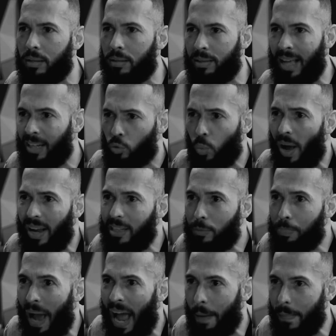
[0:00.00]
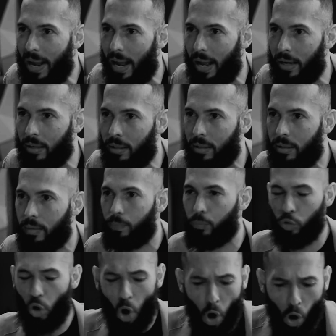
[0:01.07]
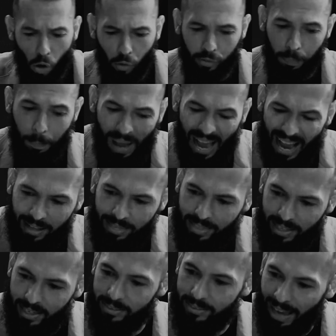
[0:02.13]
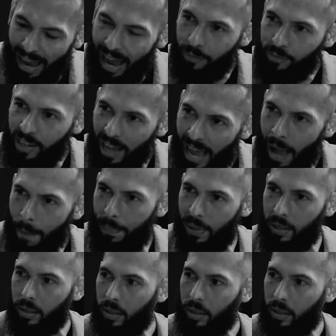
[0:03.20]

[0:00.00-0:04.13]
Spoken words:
that's why he's Batman. All the bad things have to happen.